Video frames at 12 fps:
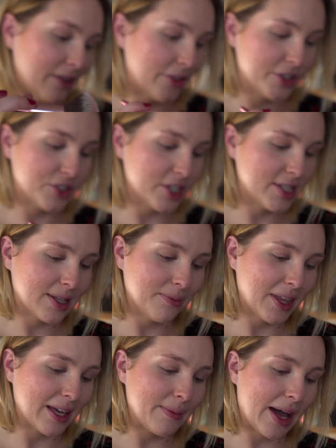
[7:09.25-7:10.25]
There's just
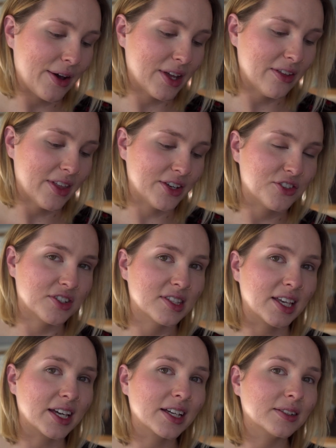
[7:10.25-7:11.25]
something about it that
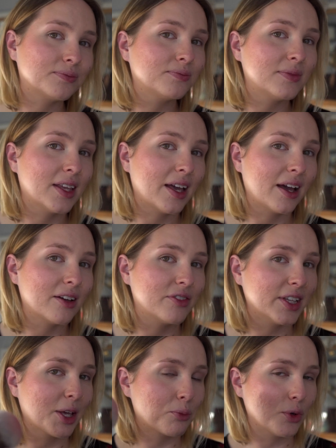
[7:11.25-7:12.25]
just like, I
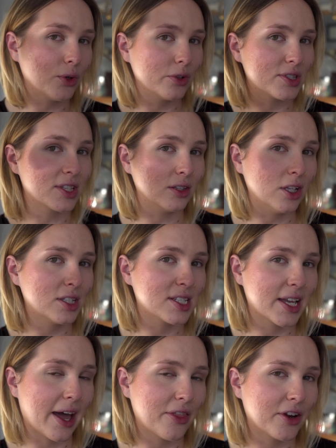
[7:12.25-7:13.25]
feel like pulls the look
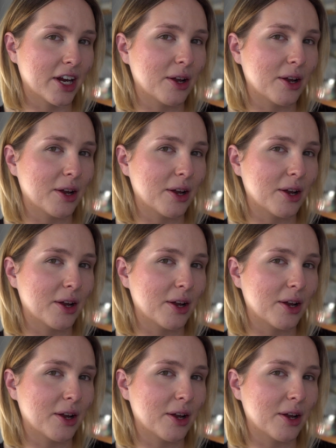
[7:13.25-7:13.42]
together.